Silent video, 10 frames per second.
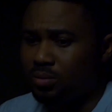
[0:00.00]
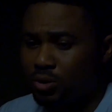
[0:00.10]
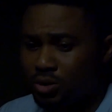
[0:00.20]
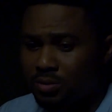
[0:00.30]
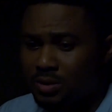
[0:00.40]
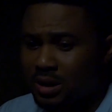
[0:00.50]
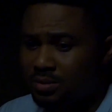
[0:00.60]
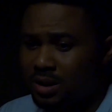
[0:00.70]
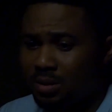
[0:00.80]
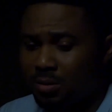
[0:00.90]
But
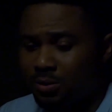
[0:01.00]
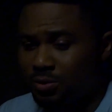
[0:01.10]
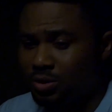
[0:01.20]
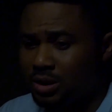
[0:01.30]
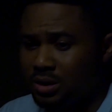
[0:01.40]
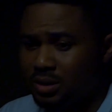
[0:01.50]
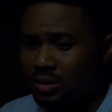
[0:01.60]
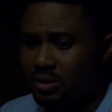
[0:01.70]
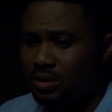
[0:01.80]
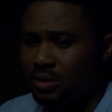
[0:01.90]
sometimes I am afraid.
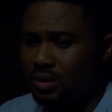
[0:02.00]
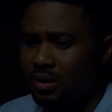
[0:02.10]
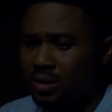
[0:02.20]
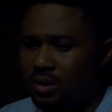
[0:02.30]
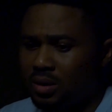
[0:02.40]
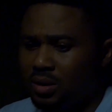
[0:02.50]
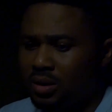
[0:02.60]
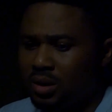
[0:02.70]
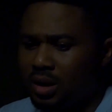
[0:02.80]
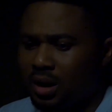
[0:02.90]

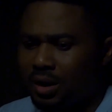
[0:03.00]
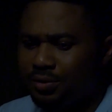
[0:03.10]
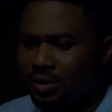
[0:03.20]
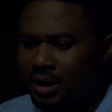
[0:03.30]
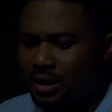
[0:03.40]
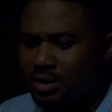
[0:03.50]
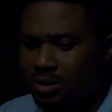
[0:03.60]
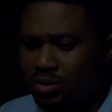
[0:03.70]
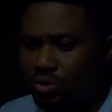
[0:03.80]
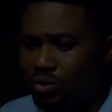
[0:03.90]
I feel like
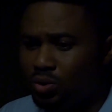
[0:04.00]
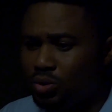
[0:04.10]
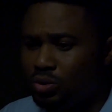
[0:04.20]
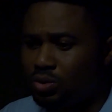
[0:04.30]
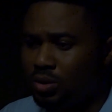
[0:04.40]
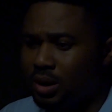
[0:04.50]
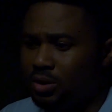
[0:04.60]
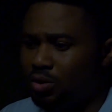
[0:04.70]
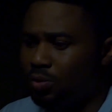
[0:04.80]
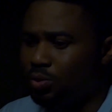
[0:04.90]
she's too good to
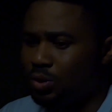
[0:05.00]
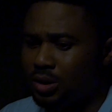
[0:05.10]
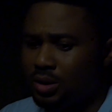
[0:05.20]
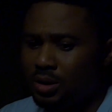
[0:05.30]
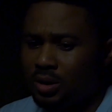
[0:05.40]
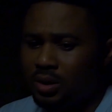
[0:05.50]
end up with